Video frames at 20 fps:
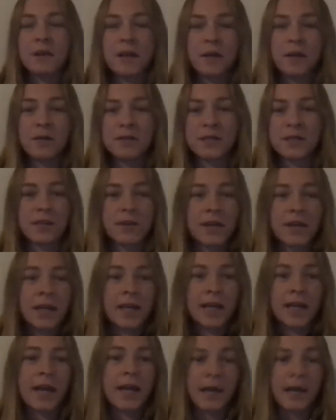I was like, okay,
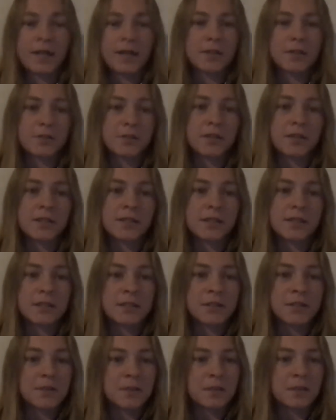I, I got to do this.
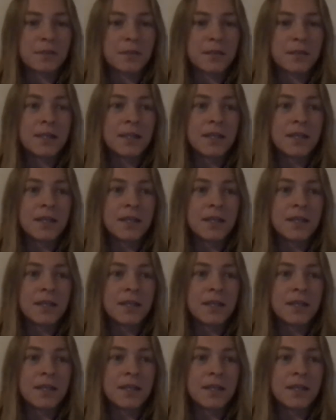You know what I mean?